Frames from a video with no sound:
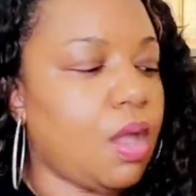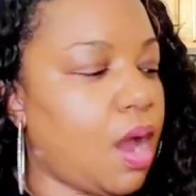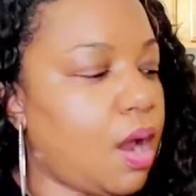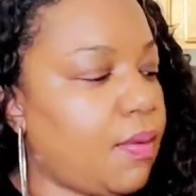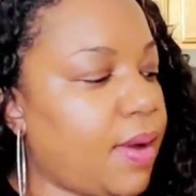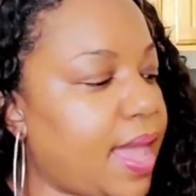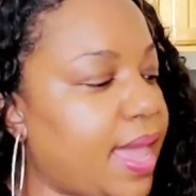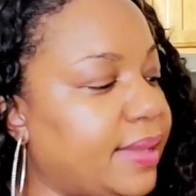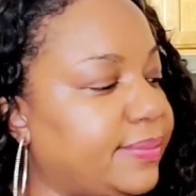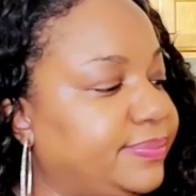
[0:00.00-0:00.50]

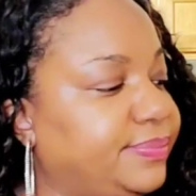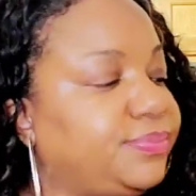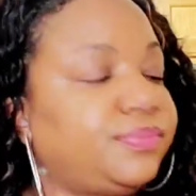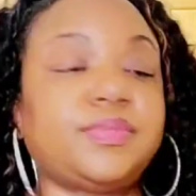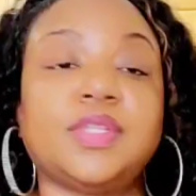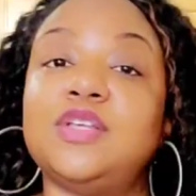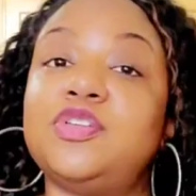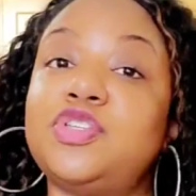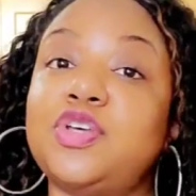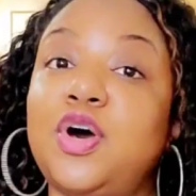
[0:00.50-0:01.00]
All right.
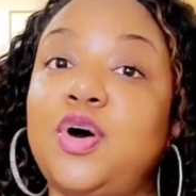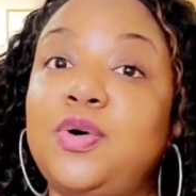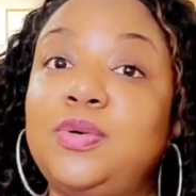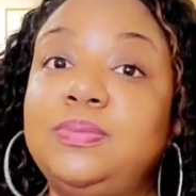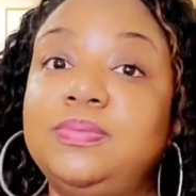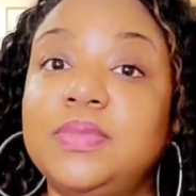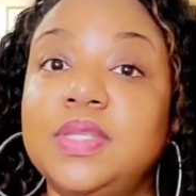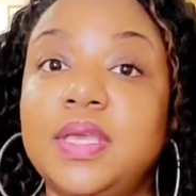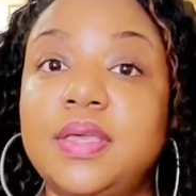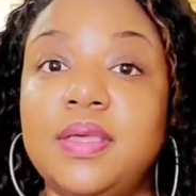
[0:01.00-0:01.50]

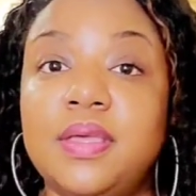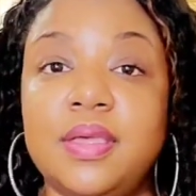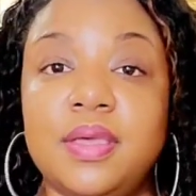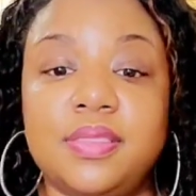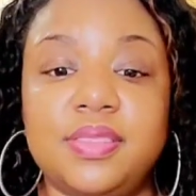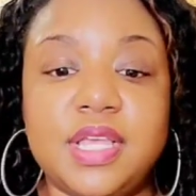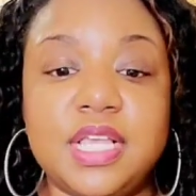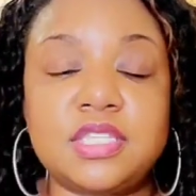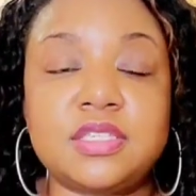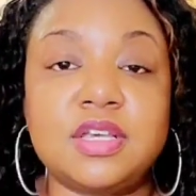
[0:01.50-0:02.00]
So
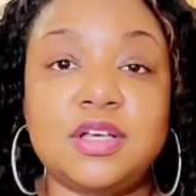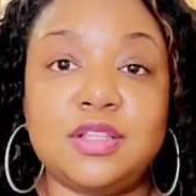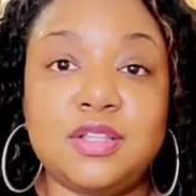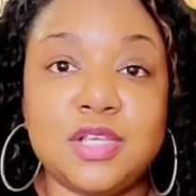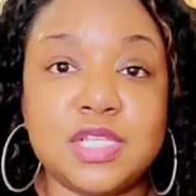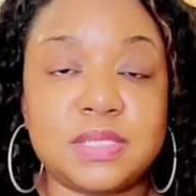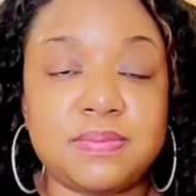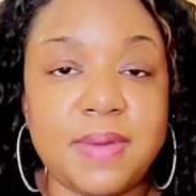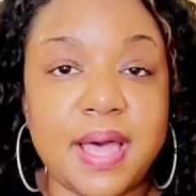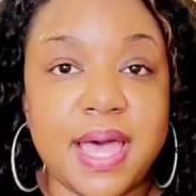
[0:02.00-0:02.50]
this
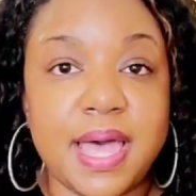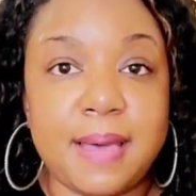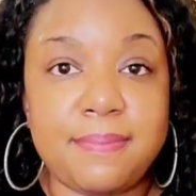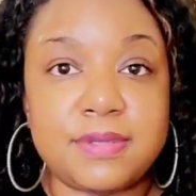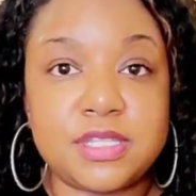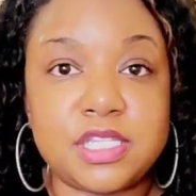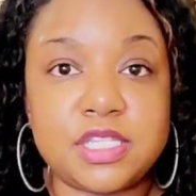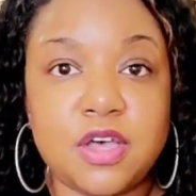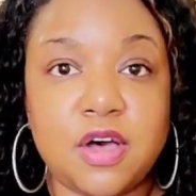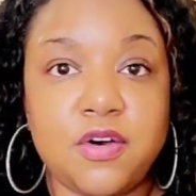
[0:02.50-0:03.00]
concludes my
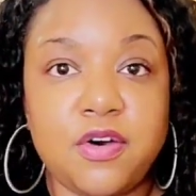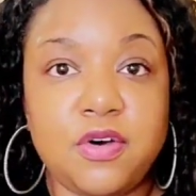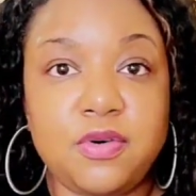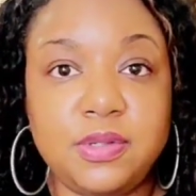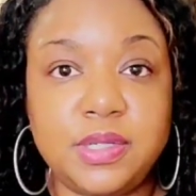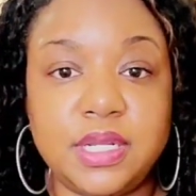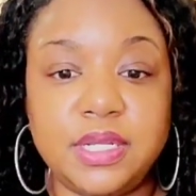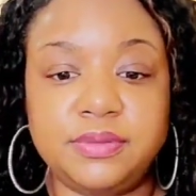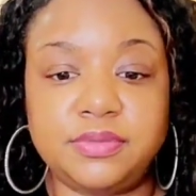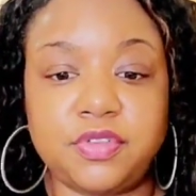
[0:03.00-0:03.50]

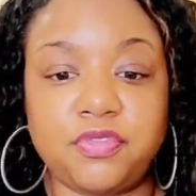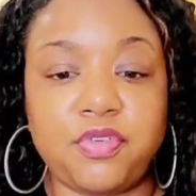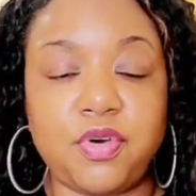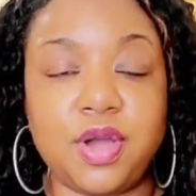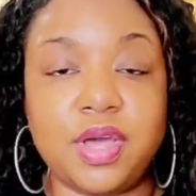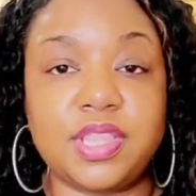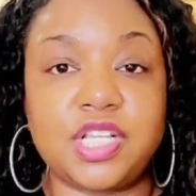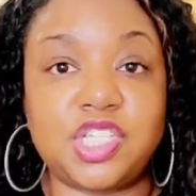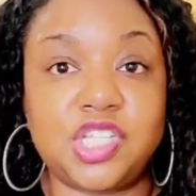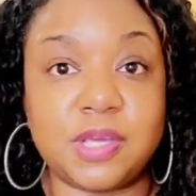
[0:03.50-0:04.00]
episode
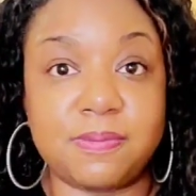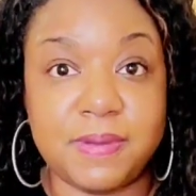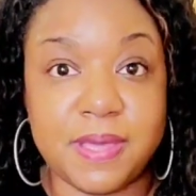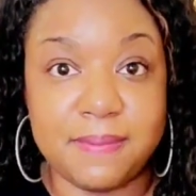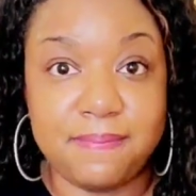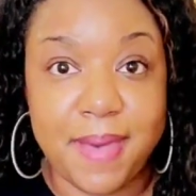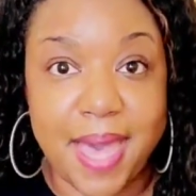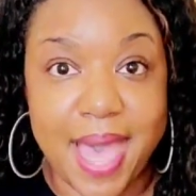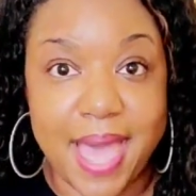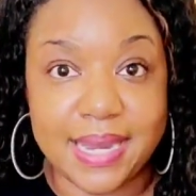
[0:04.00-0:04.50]
for the
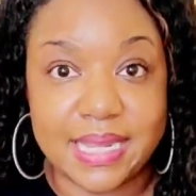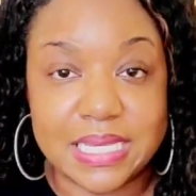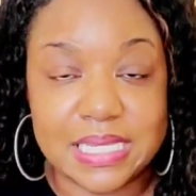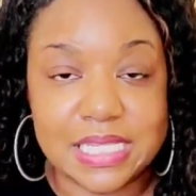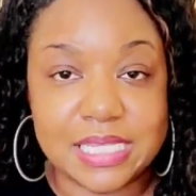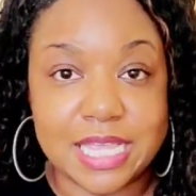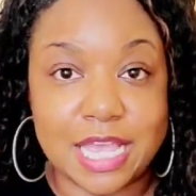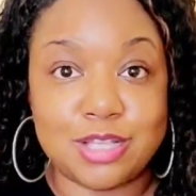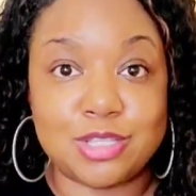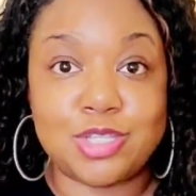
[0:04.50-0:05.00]
chickpea
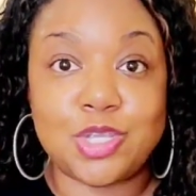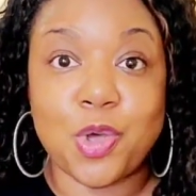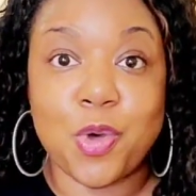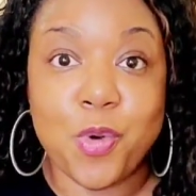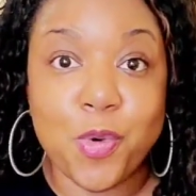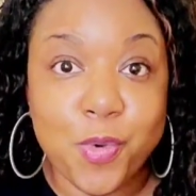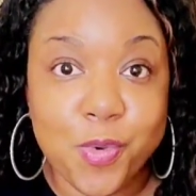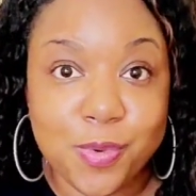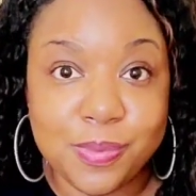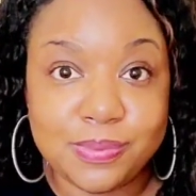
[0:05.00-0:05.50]
patties. Stay
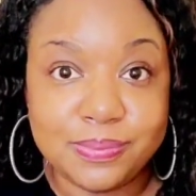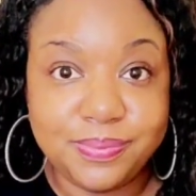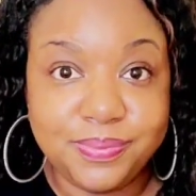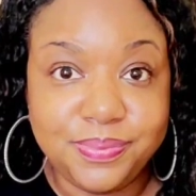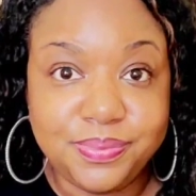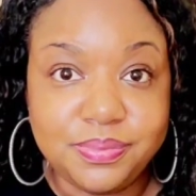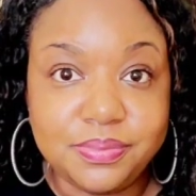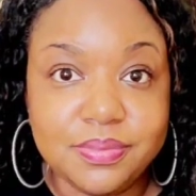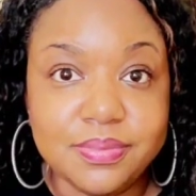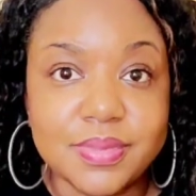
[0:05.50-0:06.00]
tuned,
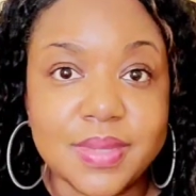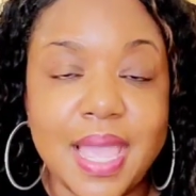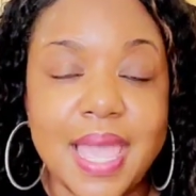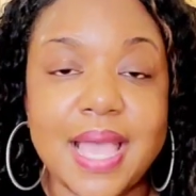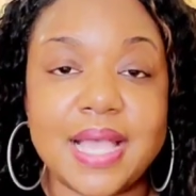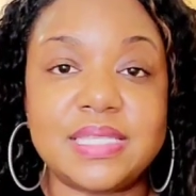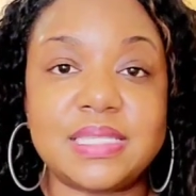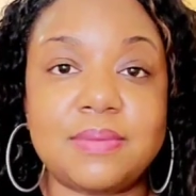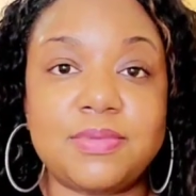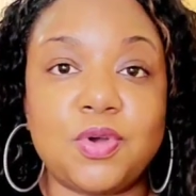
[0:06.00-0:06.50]

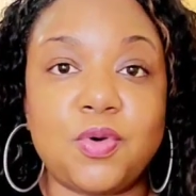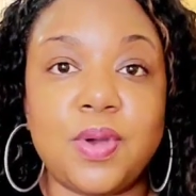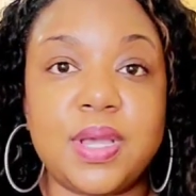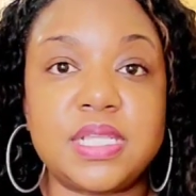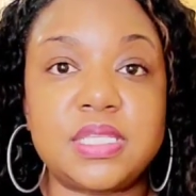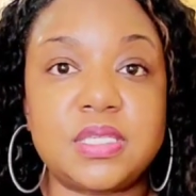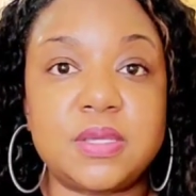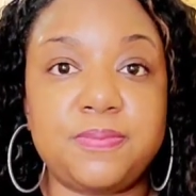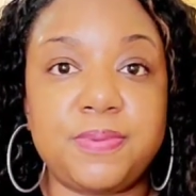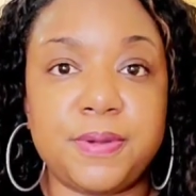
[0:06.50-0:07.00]
as I'm
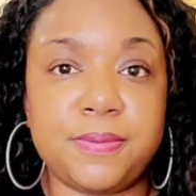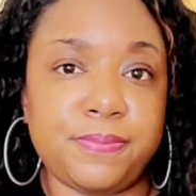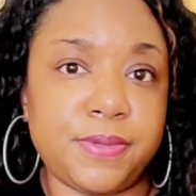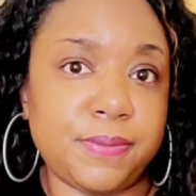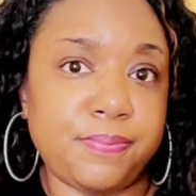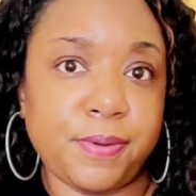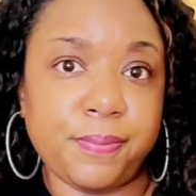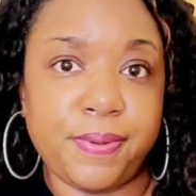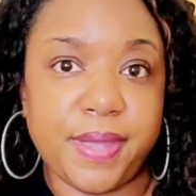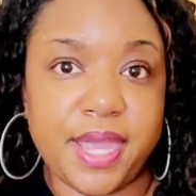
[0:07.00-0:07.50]
going to
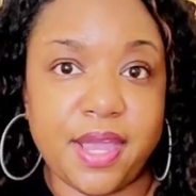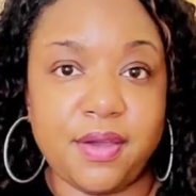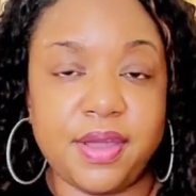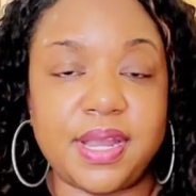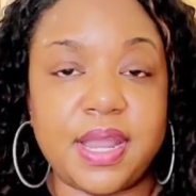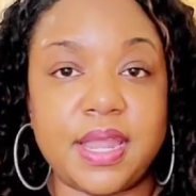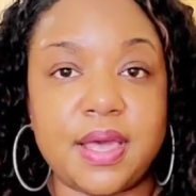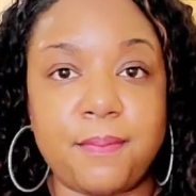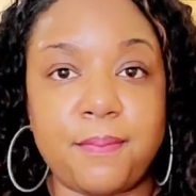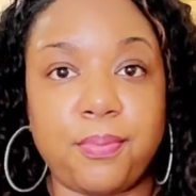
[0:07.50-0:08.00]
be
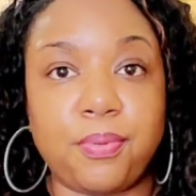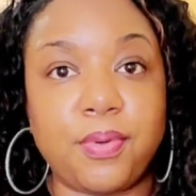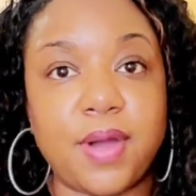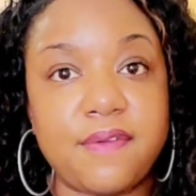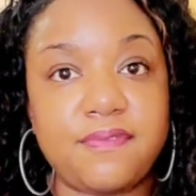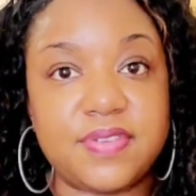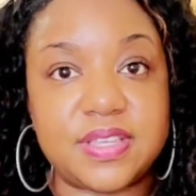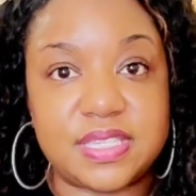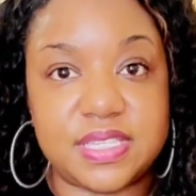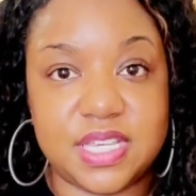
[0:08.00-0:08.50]
preparing a
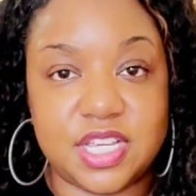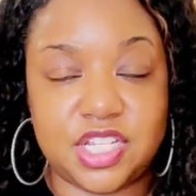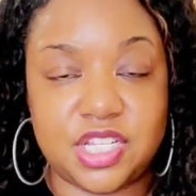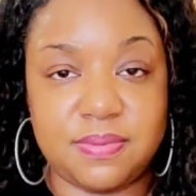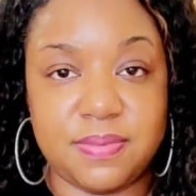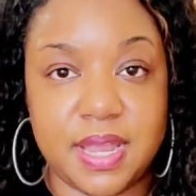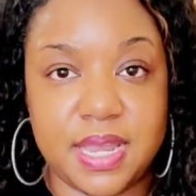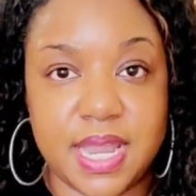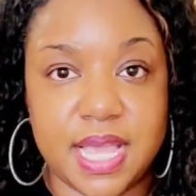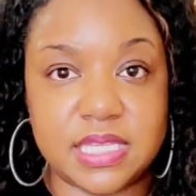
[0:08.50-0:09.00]
breakfast
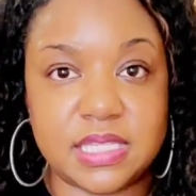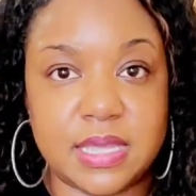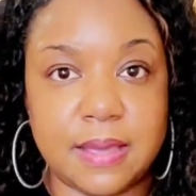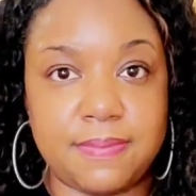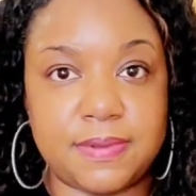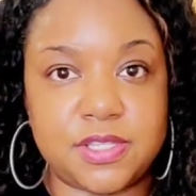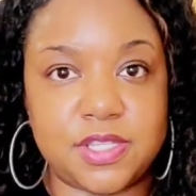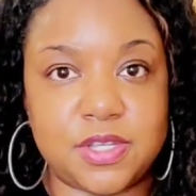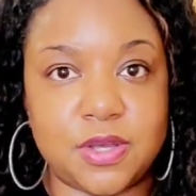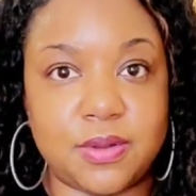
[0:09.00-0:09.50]
dish in my next
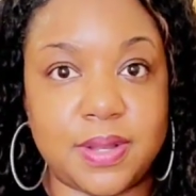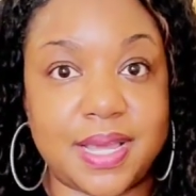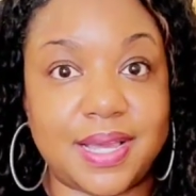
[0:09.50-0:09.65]
episode.